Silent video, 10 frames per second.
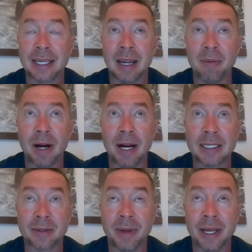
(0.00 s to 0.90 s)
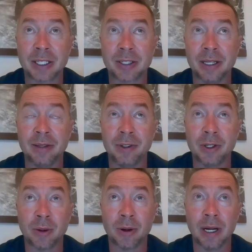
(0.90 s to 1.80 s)
Can I buy some extra
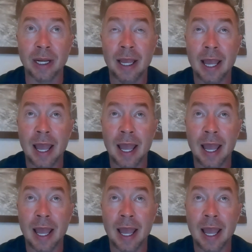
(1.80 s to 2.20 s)
inventory